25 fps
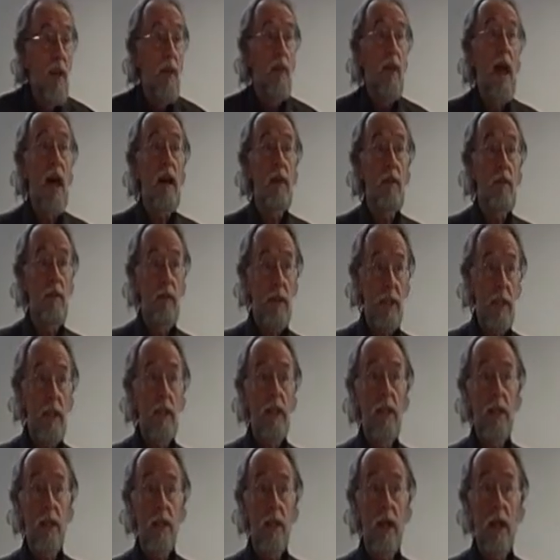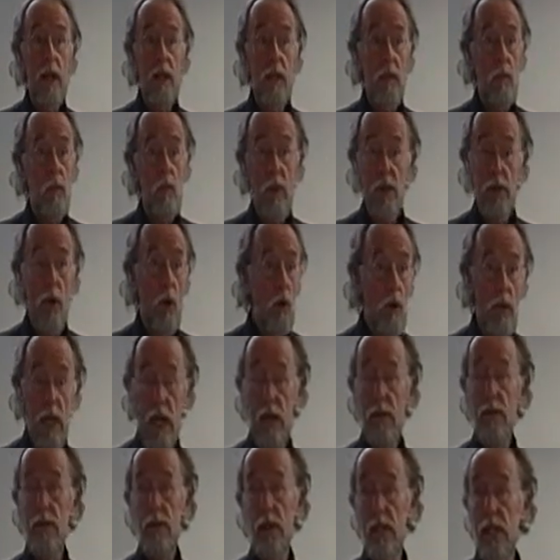that feeling that we don't
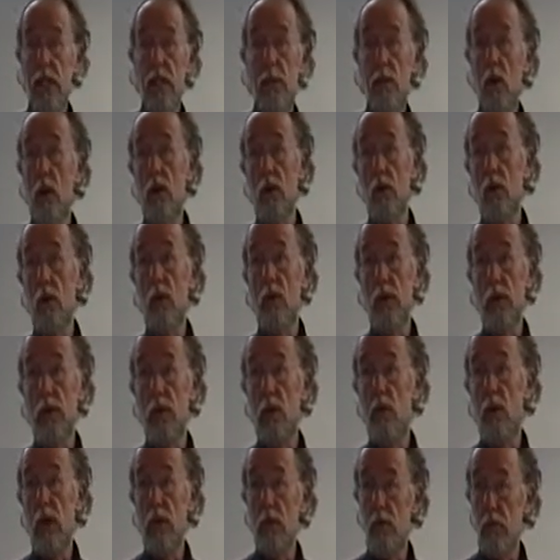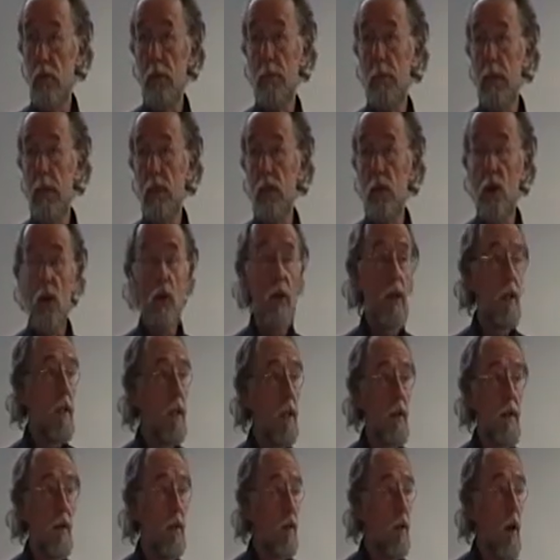have to keep on going the way we've been going,
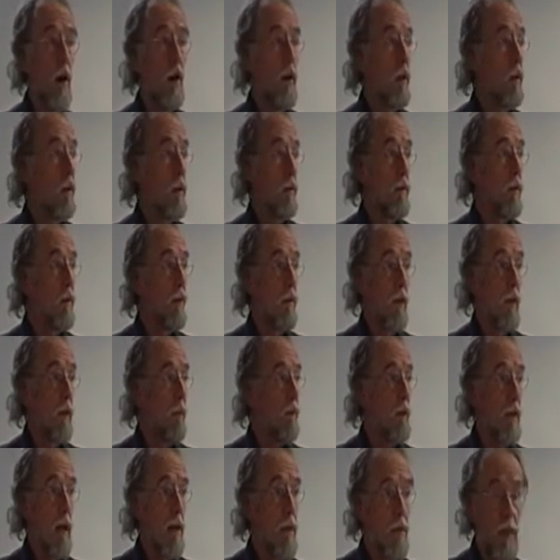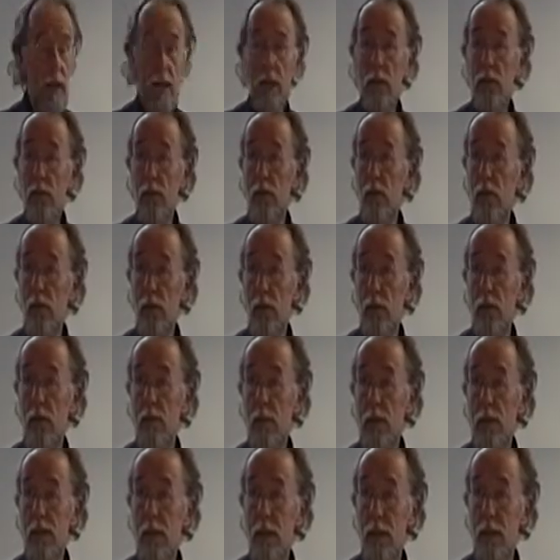it's not nothing is
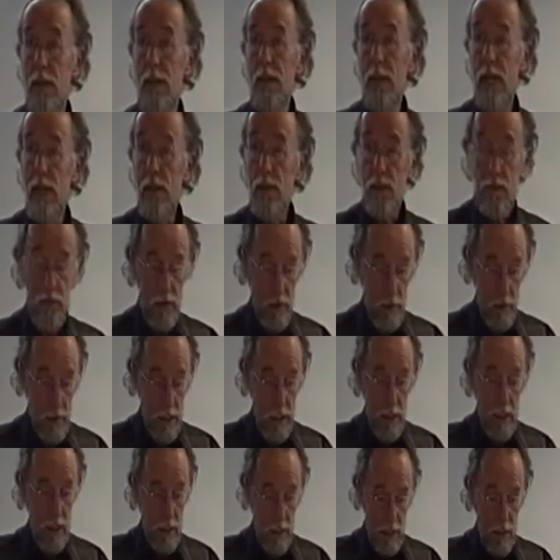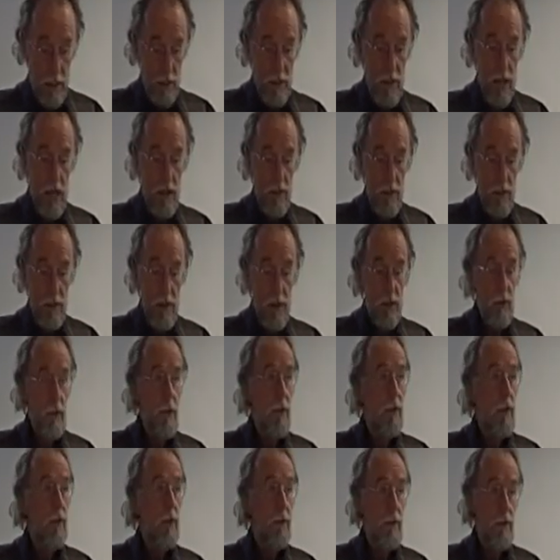determined. That's that
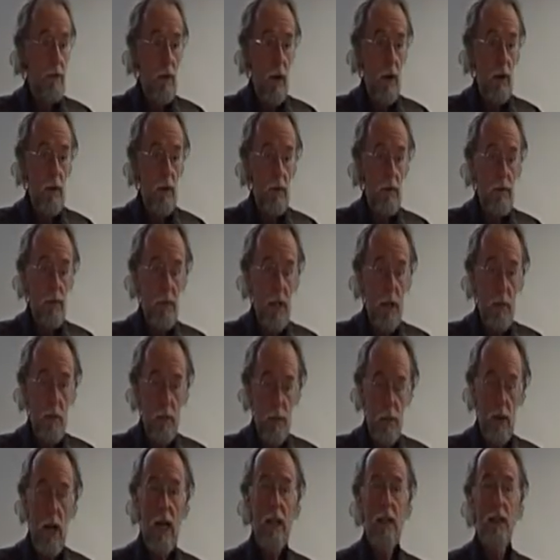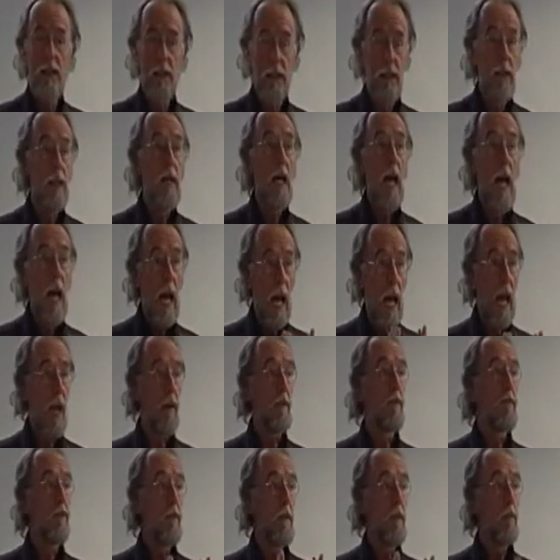theory of temporality.
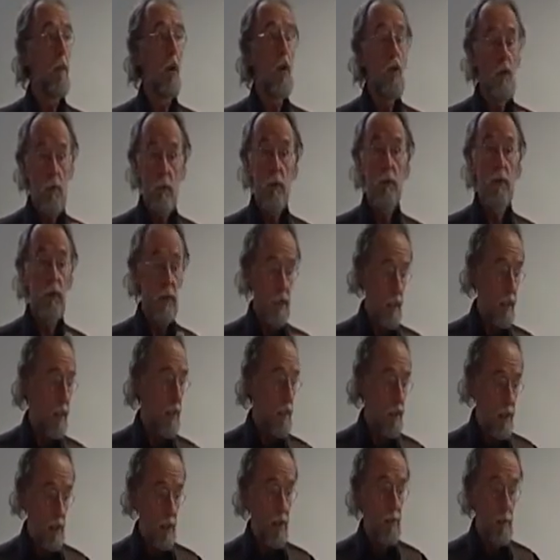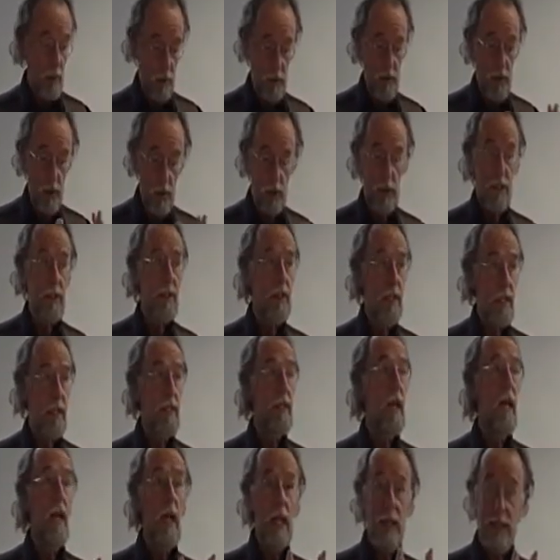Every moment is, as Pessoa
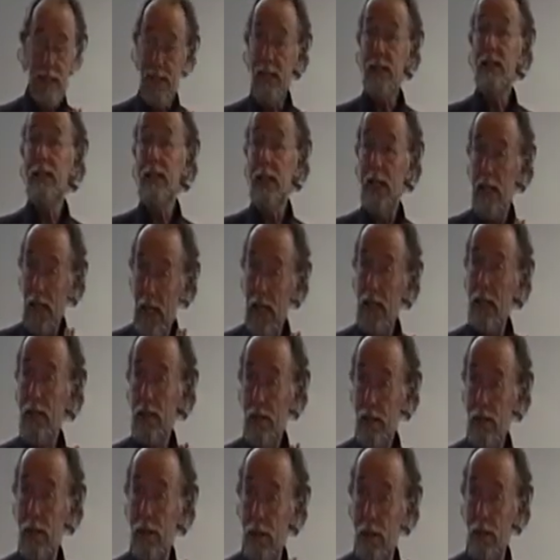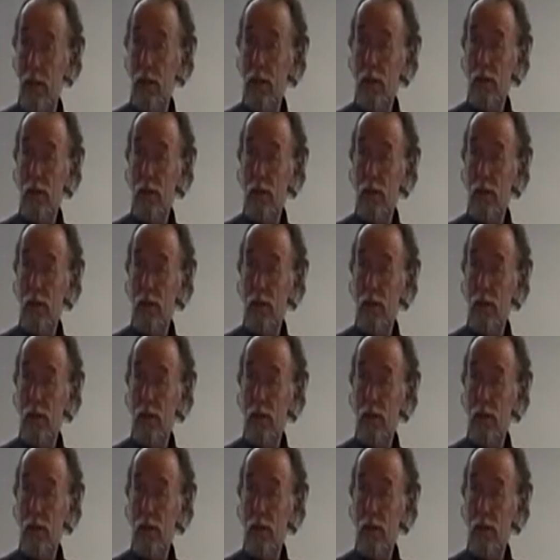said, disconnected